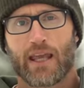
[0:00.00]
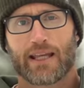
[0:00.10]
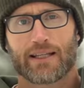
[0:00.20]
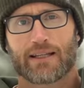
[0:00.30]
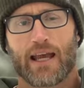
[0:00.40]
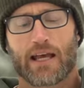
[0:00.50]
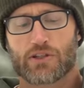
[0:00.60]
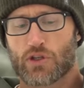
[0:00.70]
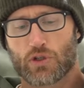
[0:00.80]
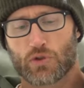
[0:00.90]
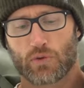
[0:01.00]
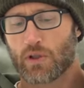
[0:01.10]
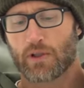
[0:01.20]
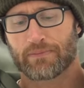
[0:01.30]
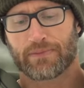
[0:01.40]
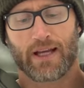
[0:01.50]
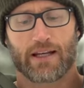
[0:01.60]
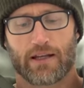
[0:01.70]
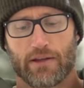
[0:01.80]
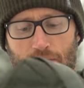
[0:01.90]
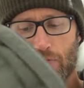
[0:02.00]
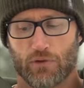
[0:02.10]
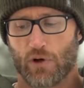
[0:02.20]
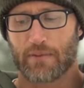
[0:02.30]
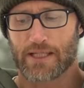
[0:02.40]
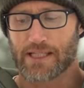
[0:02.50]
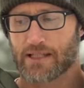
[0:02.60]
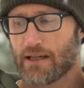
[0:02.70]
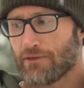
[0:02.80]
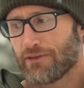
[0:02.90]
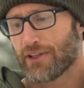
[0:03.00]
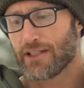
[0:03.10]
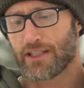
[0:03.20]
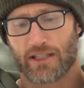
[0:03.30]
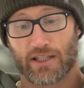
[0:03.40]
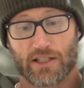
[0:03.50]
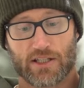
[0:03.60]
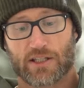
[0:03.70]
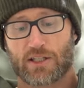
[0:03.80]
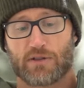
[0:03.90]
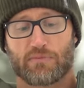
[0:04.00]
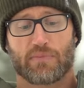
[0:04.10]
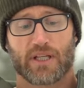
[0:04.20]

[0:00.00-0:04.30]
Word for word: And as usual, kind of threw all my stuff in this